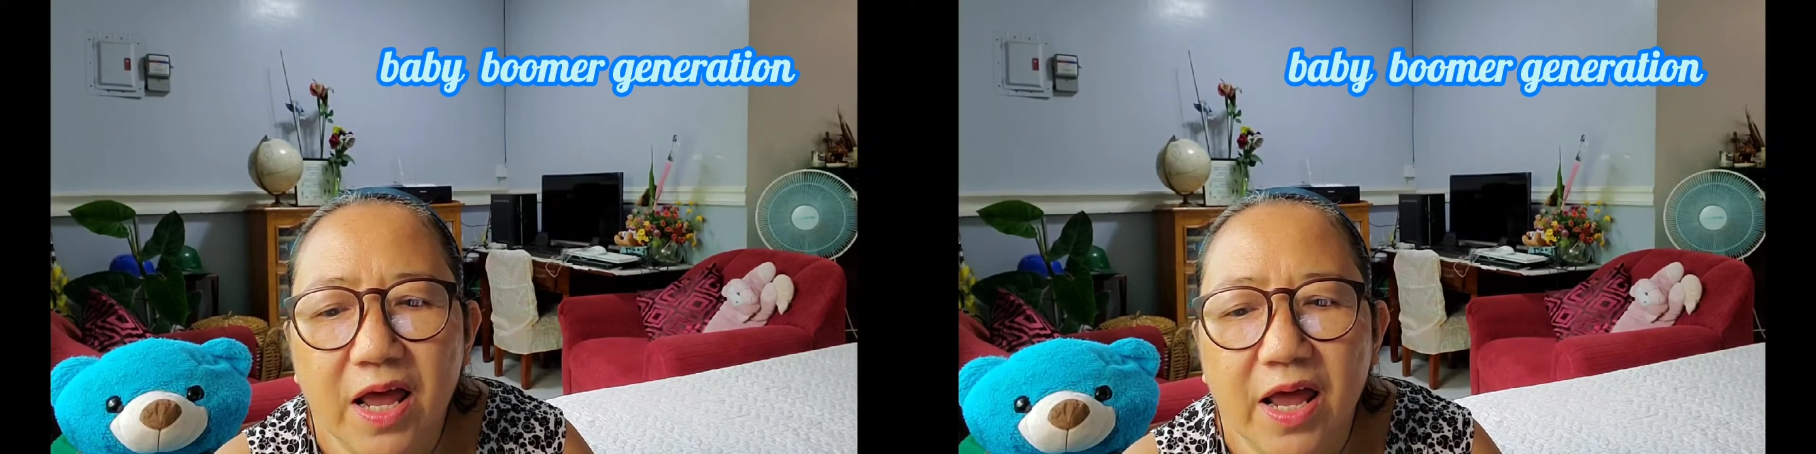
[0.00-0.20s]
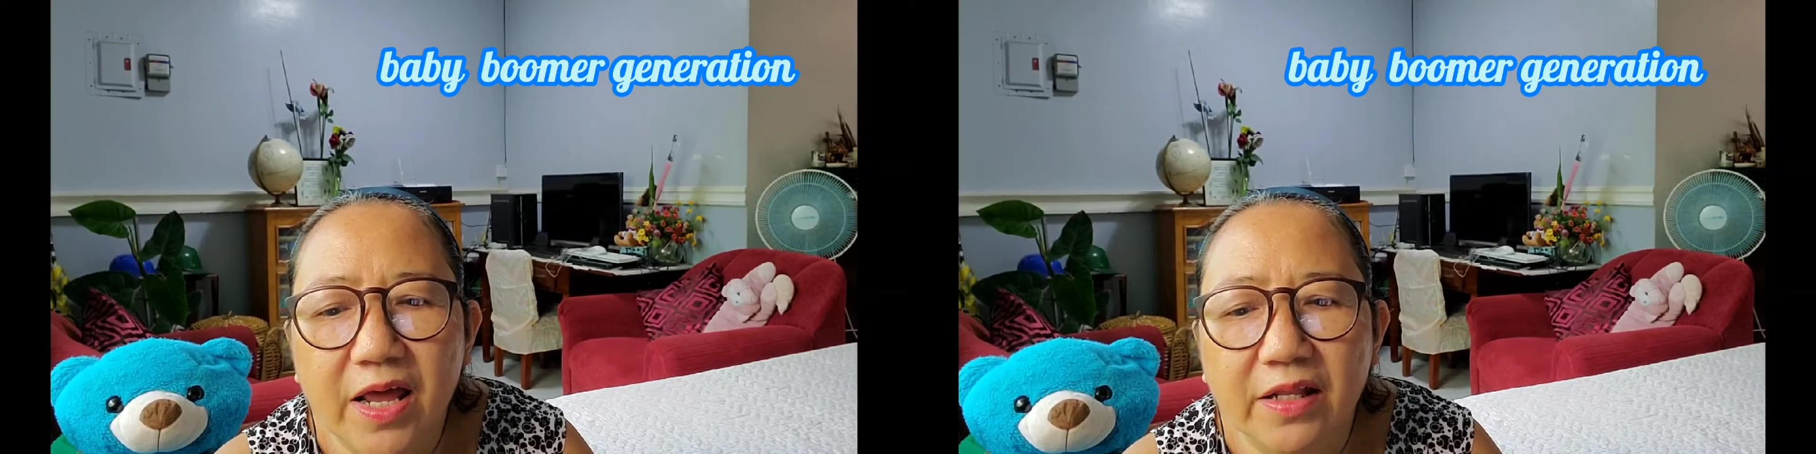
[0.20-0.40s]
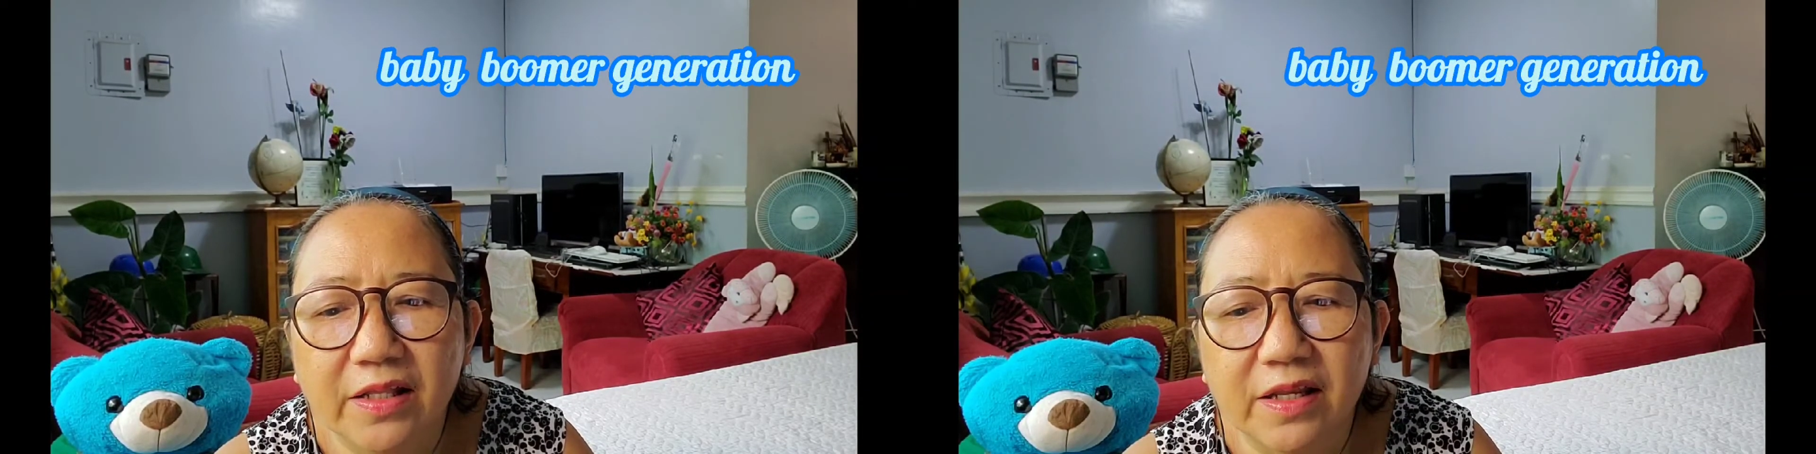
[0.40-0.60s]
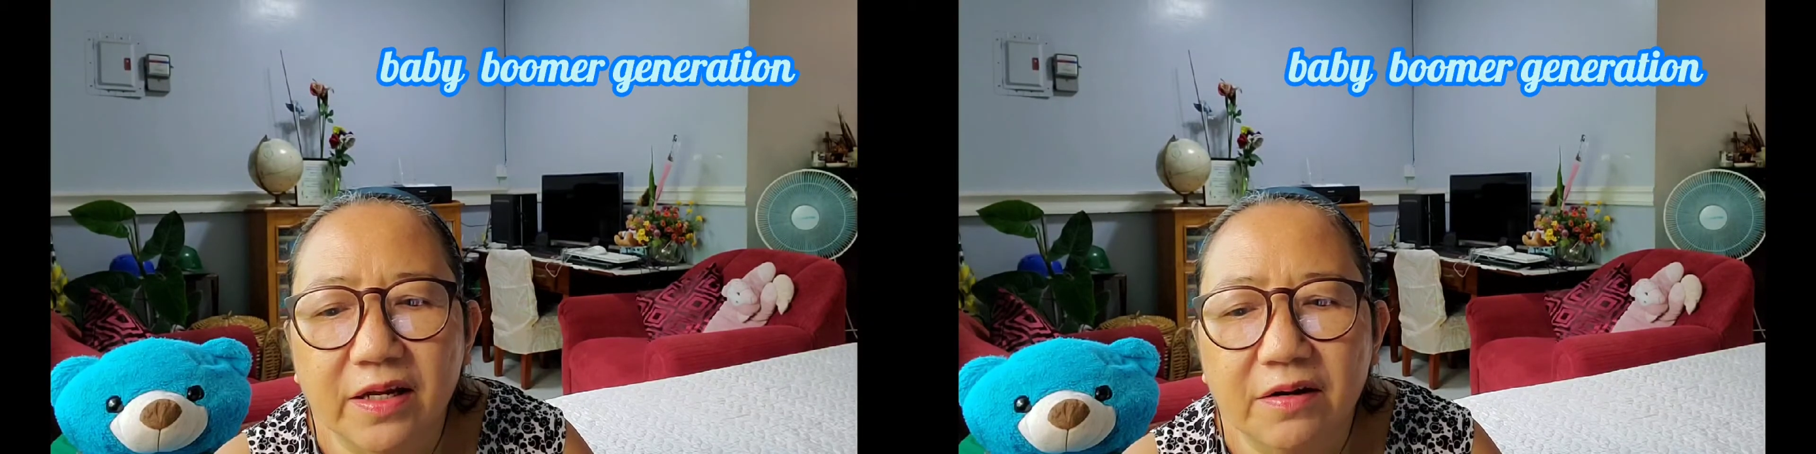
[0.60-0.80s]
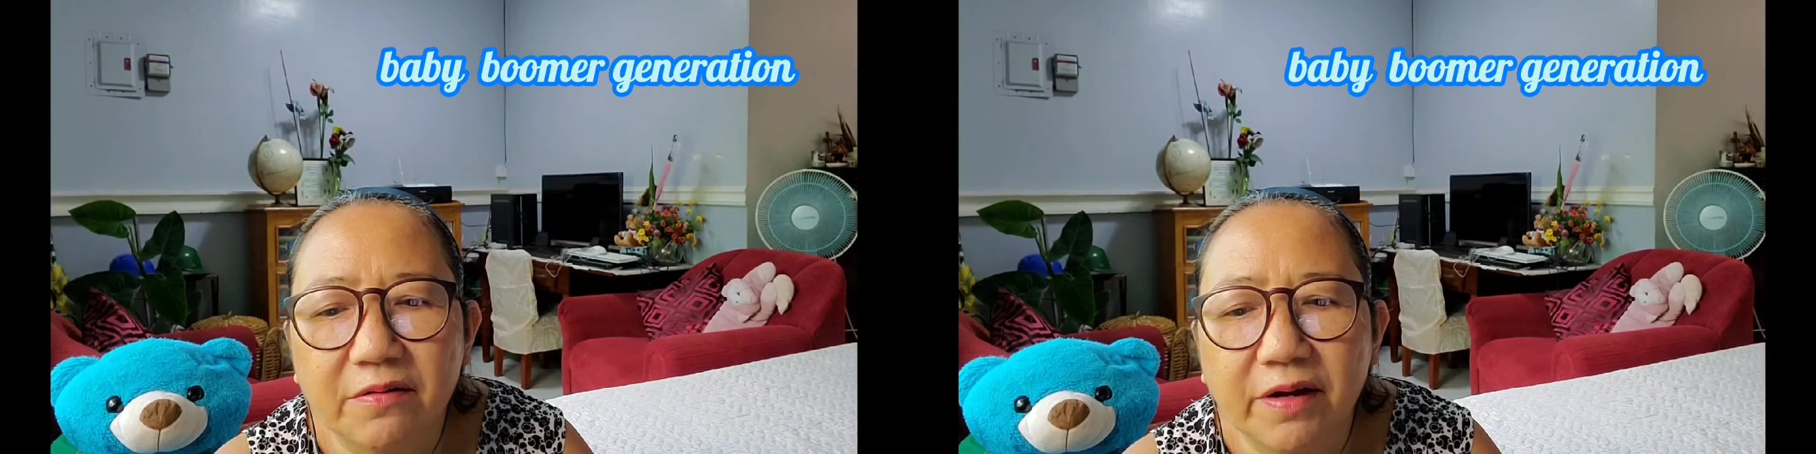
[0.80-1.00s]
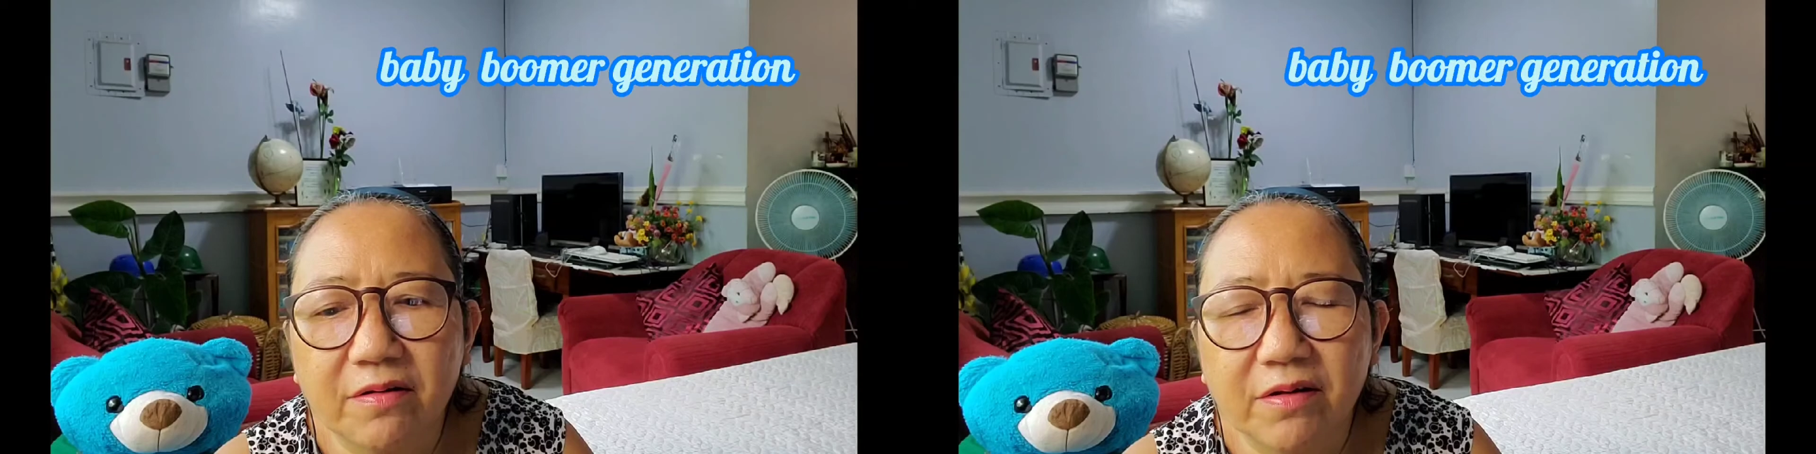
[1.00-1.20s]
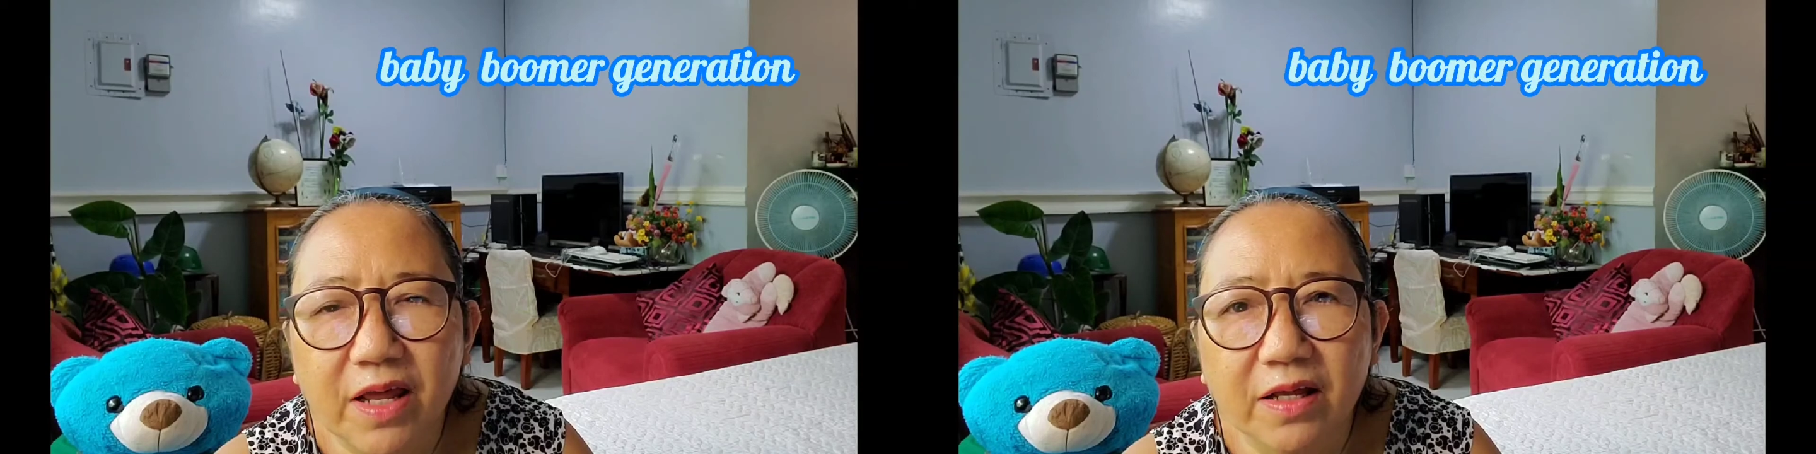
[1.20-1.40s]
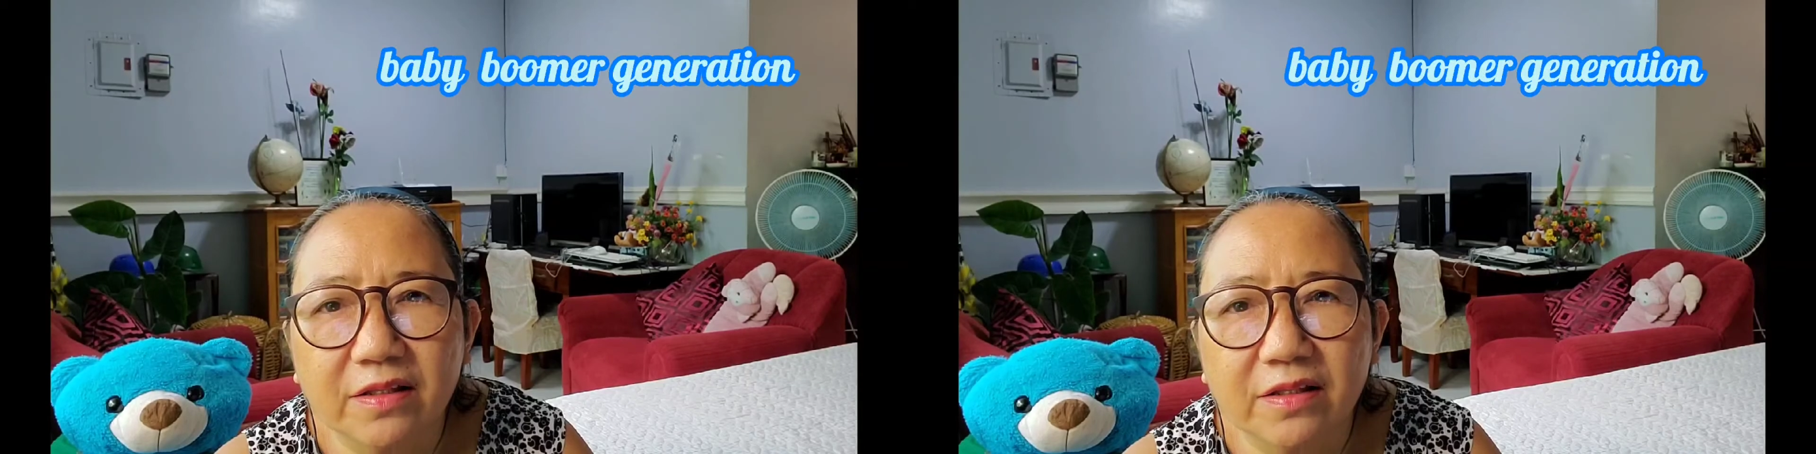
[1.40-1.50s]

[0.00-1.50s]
and reconnect